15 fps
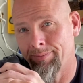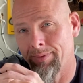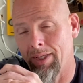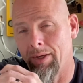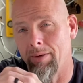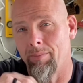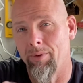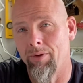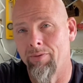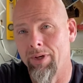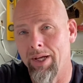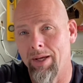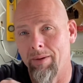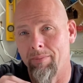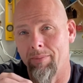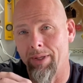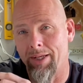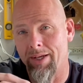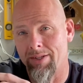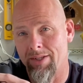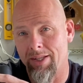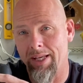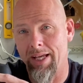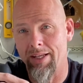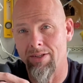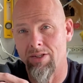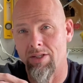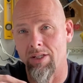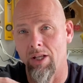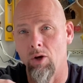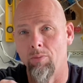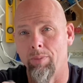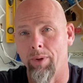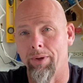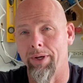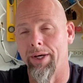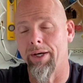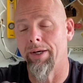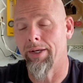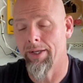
It'd move up because of that slope on there.